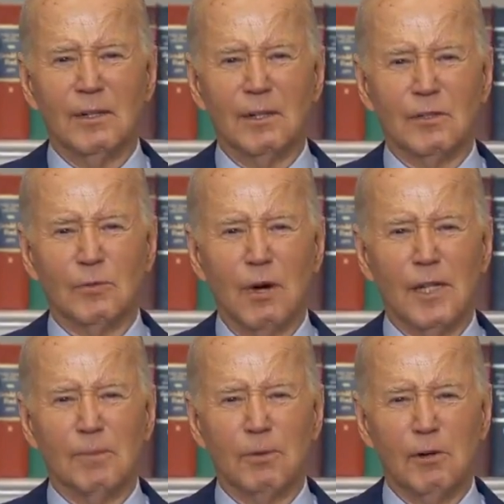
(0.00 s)
There's the right
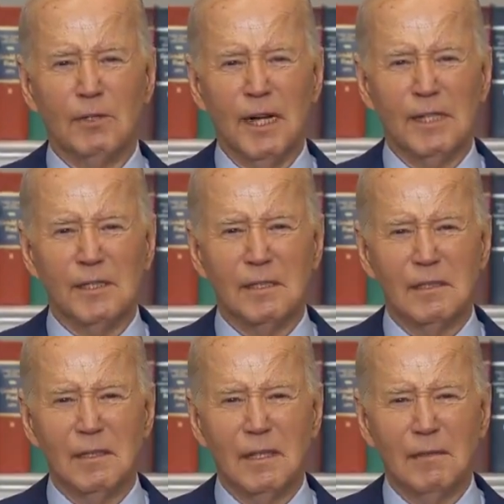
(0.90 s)
to protest,
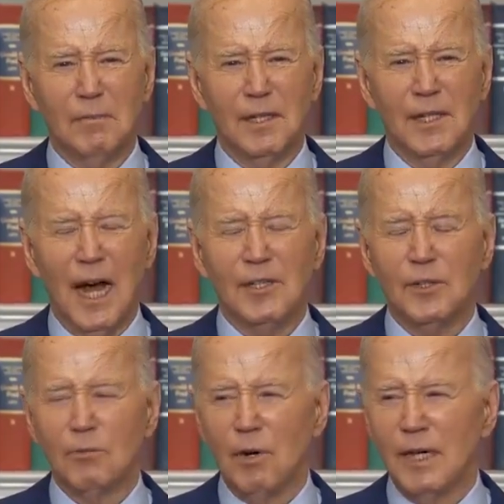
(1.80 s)
but not
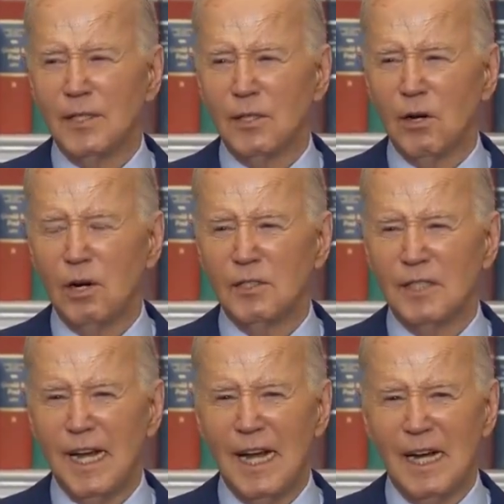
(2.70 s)
the right to cause
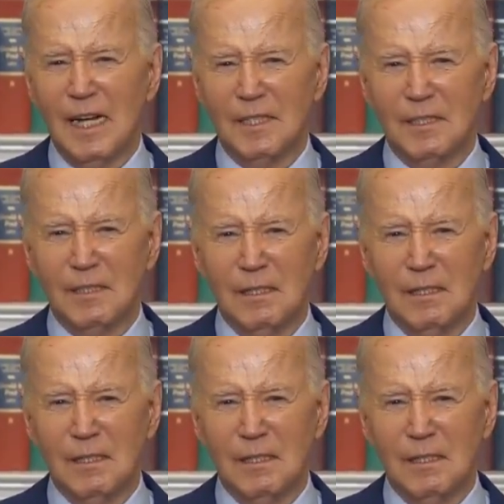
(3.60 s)
chaos.